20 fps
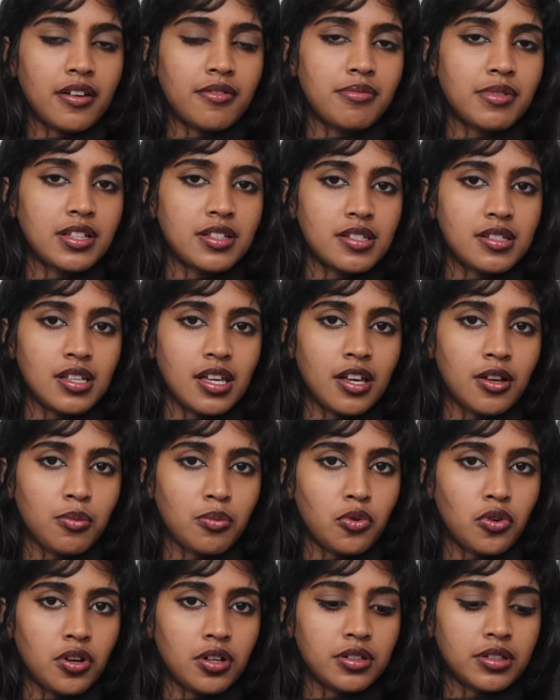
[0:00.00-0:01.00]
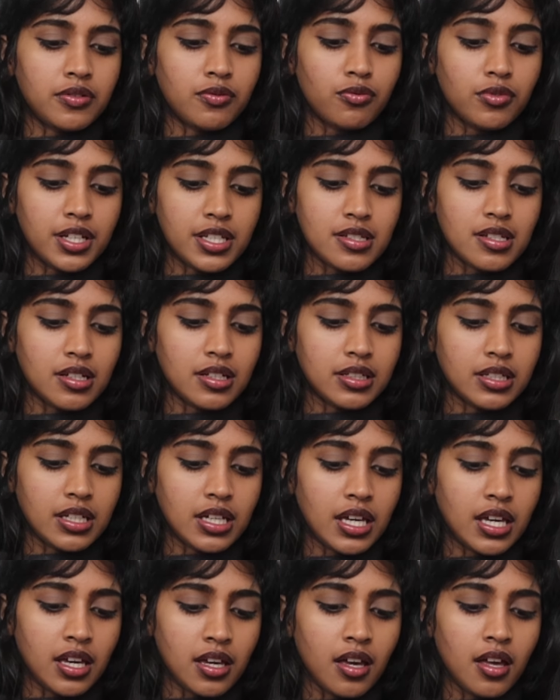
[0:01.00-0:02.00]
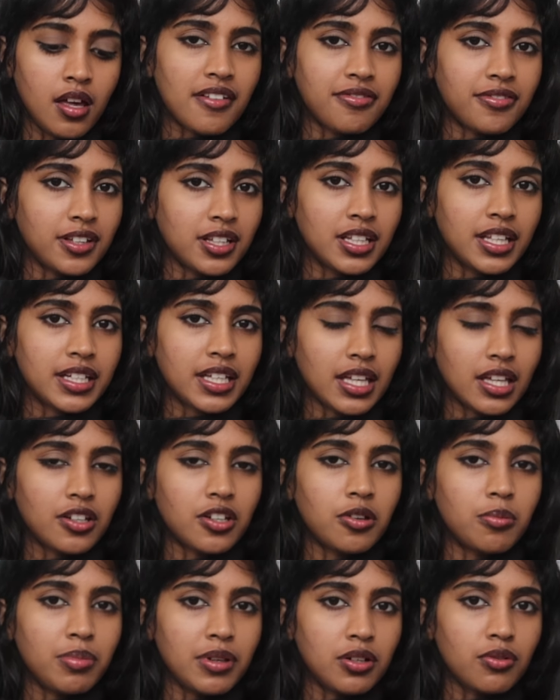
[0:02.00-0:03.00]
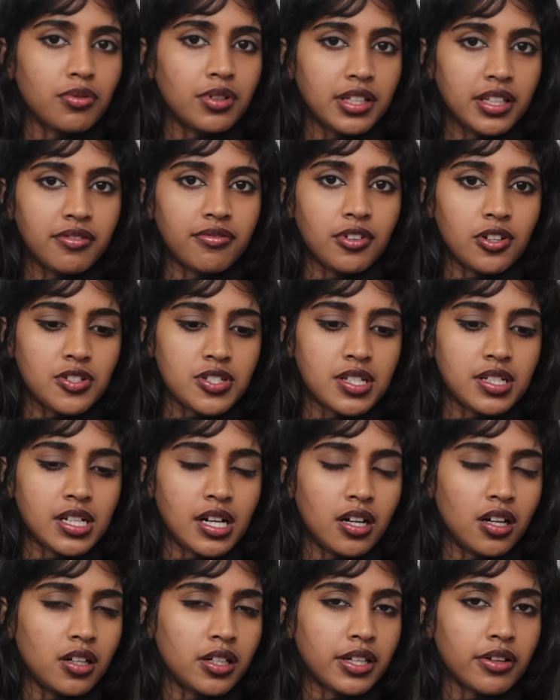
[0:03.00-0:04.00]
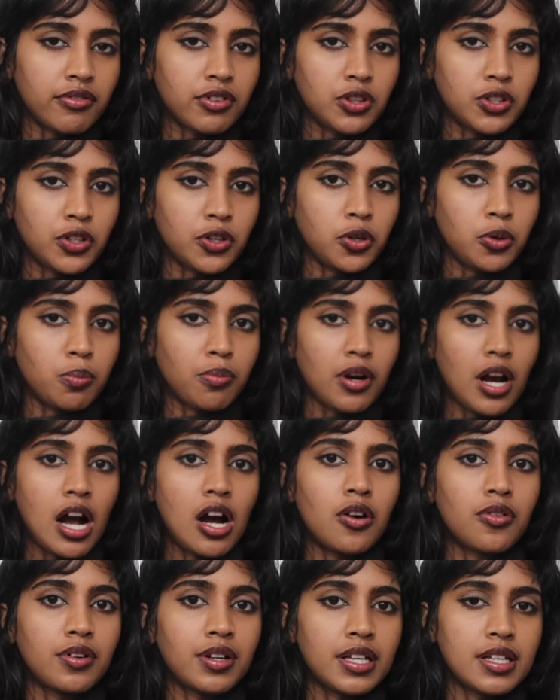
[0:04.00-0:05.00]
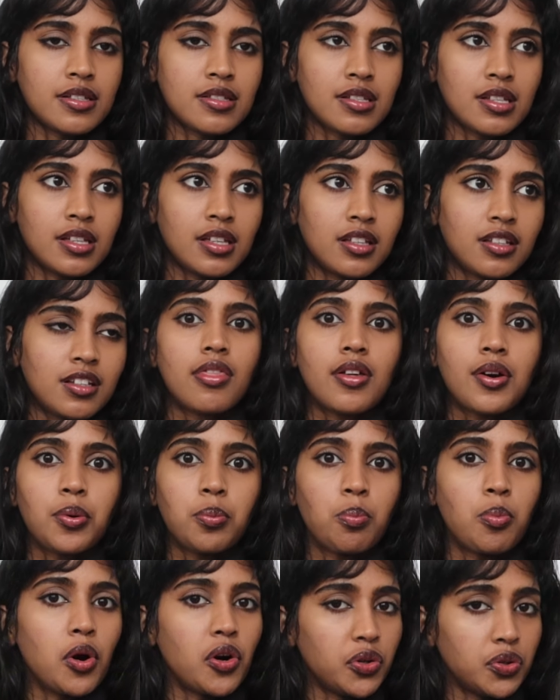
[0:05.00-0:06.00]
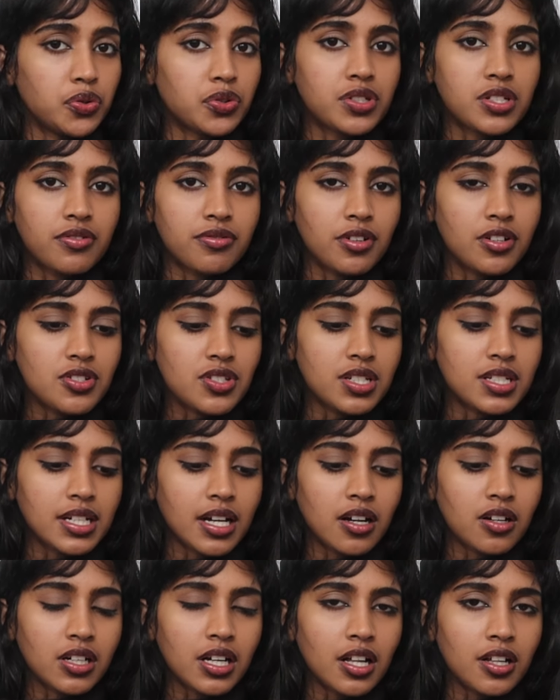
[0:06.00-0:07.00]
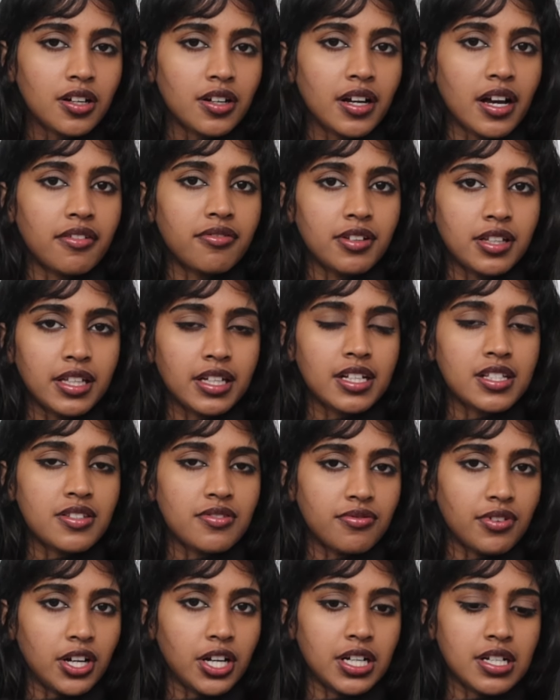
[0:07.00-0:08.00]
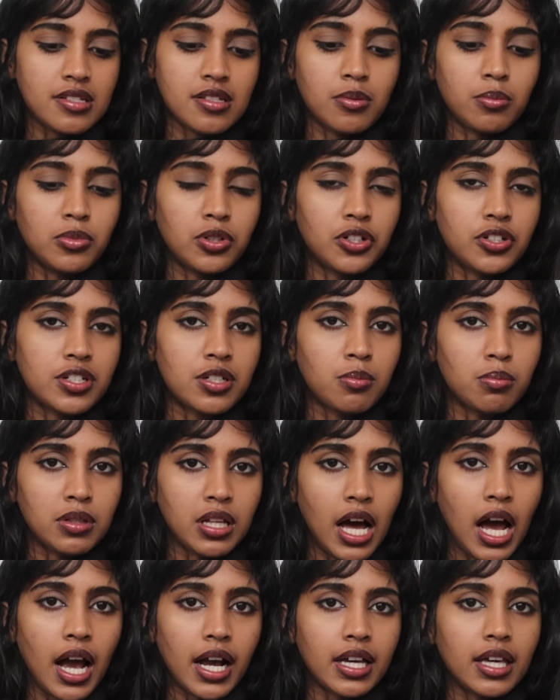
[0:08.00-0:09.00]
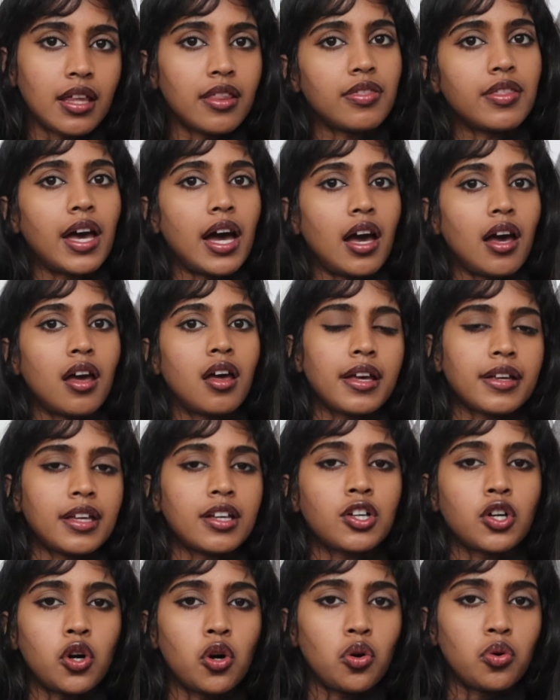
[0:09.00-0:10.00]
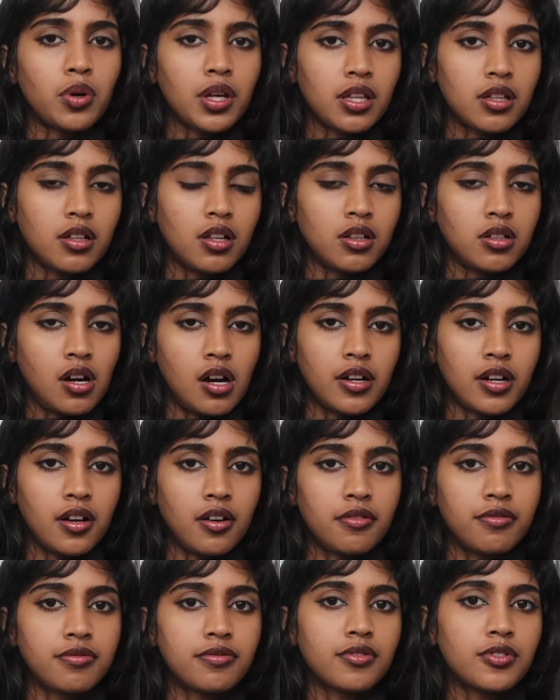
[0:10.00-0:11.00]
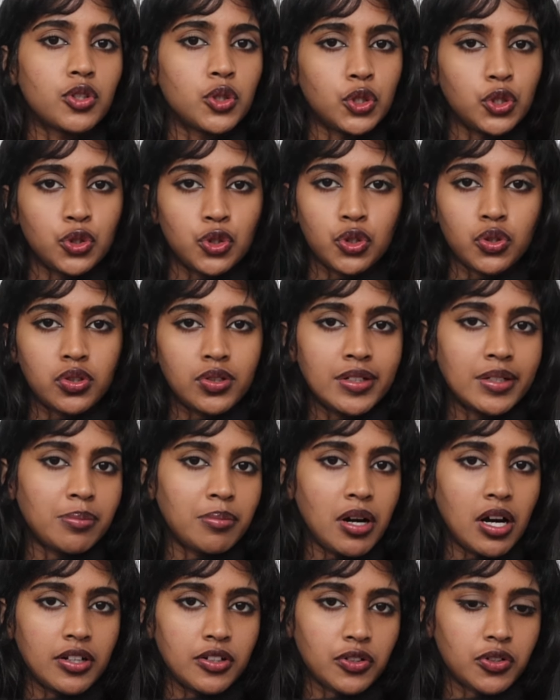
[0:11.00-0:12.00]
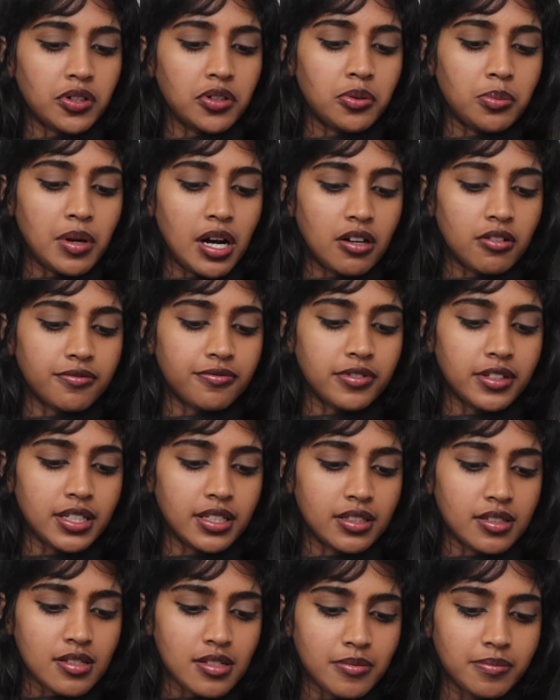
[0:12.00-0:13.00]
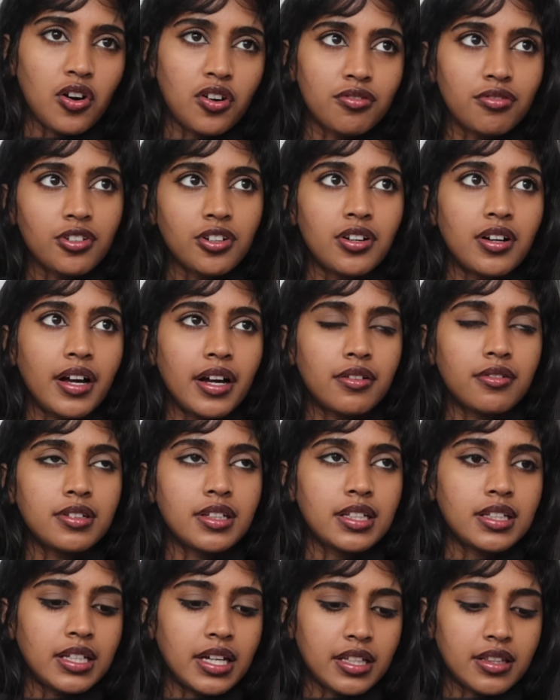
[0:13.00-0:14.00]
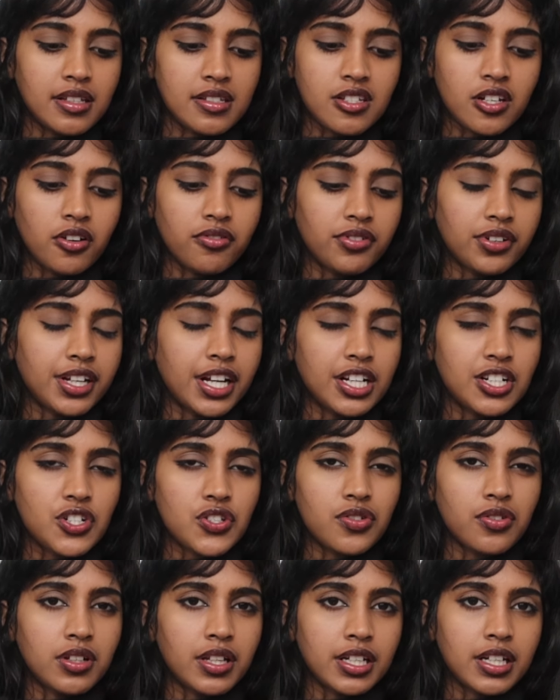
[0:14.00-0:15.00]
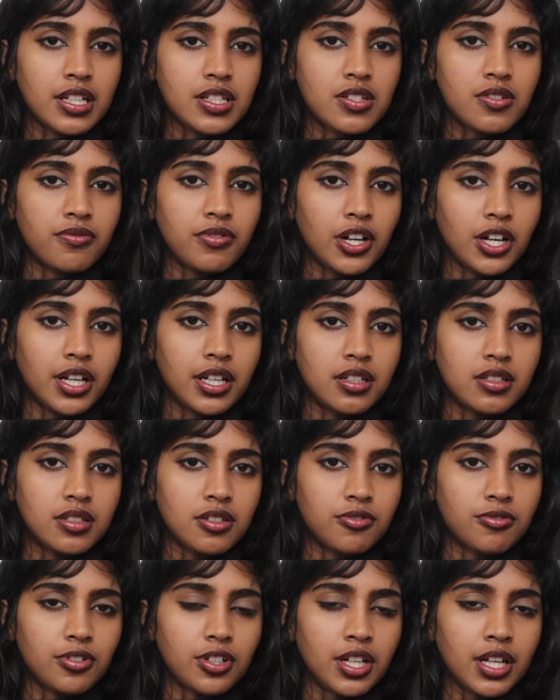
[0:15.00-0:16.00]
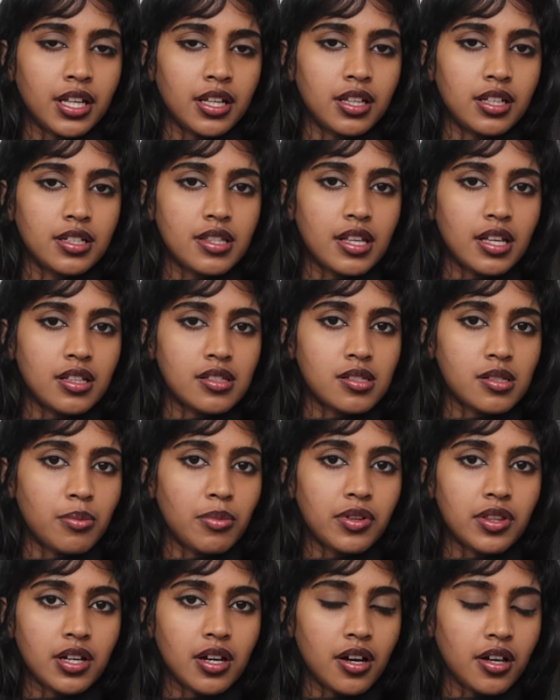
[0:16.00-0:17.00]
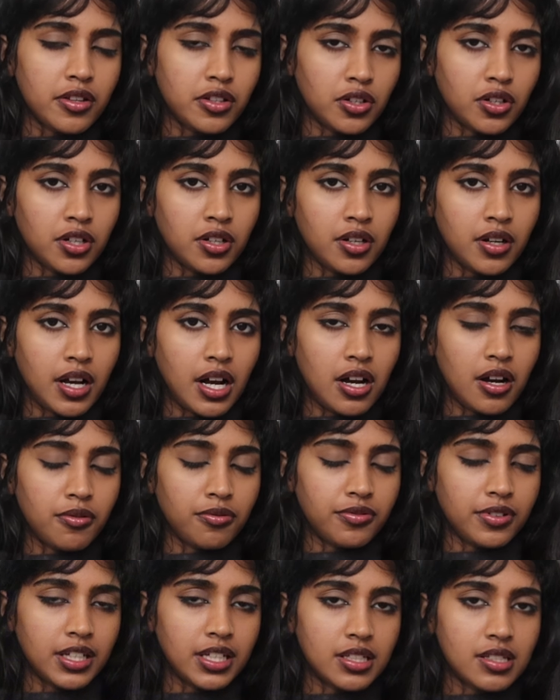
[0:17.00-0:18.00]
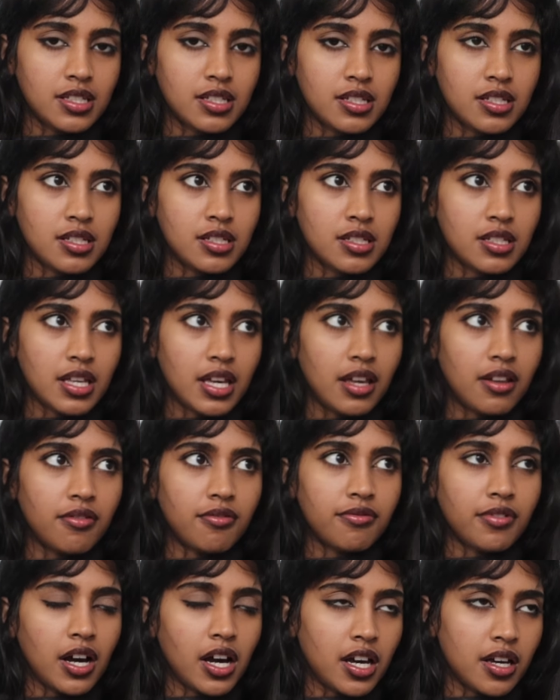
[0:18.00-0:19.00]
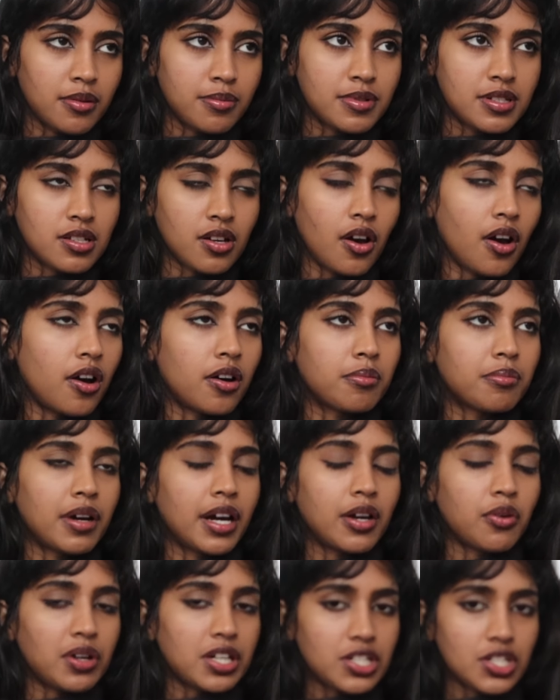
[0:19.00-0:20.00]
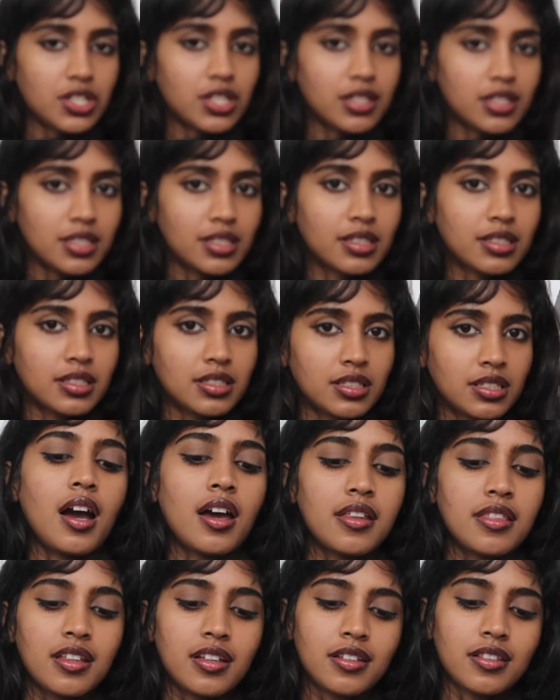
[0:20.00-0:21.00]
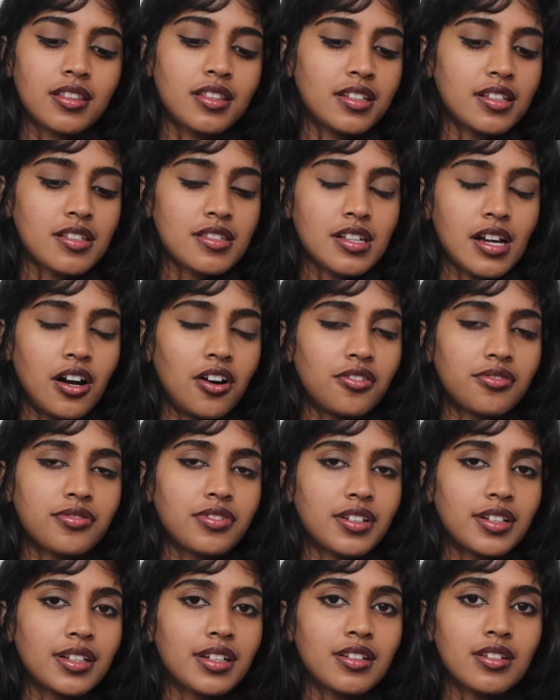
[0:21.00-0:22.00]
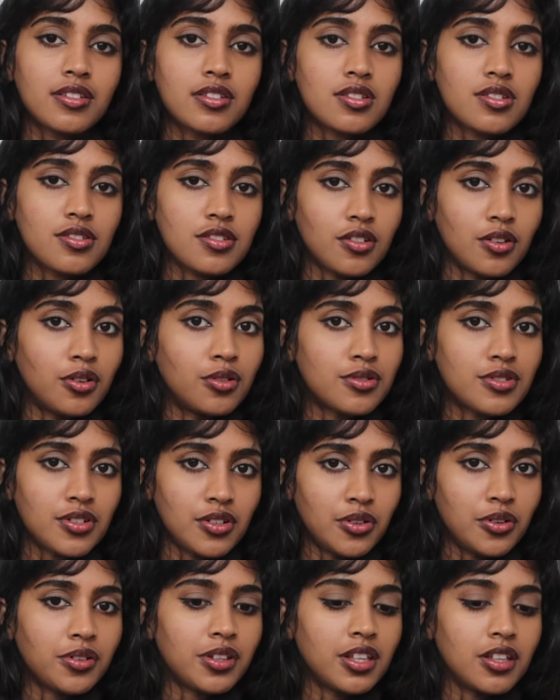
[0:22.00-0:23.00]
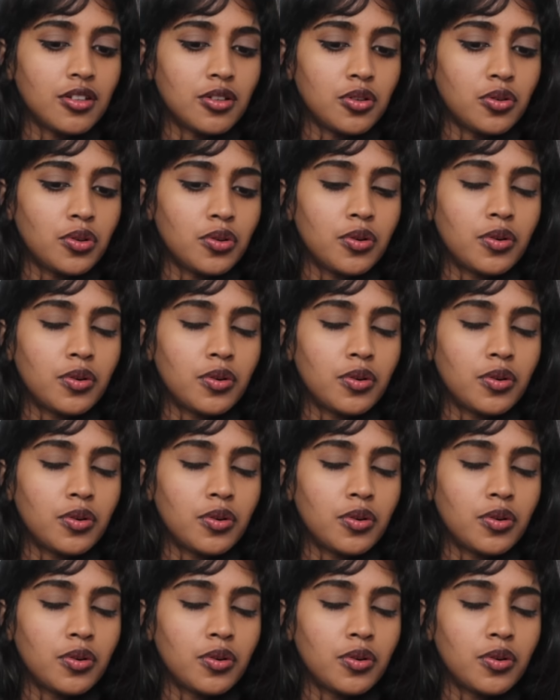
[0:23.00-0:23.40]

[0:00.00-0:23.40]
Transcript: I've been seeing more recently. I feel like it could be really versatile even though brown isn't the most versatile color. I feel like it's very similar to black in that it can go with a lot of neutral and monochrome outfits. Overall, I really like this outfit. I just feel like it's very different than some of the other outfits and vibes on my wish list. I think this outfit is so, so cute.